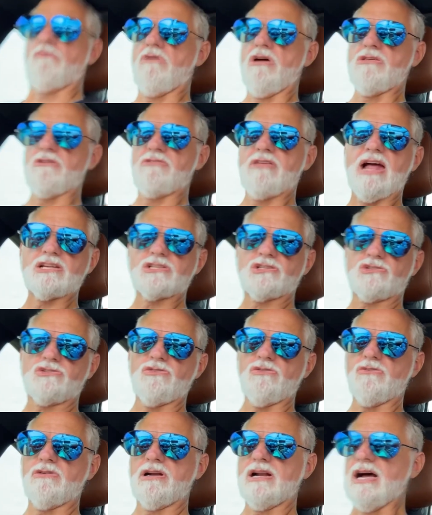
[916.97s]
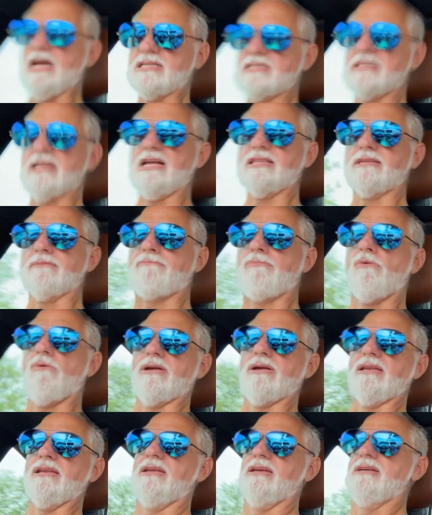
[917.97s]
whether that's true or not is not the
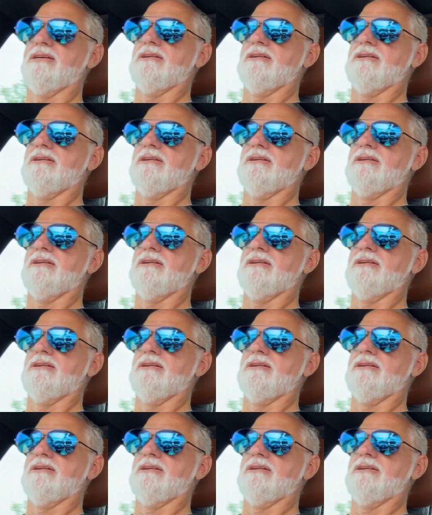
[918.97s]
point.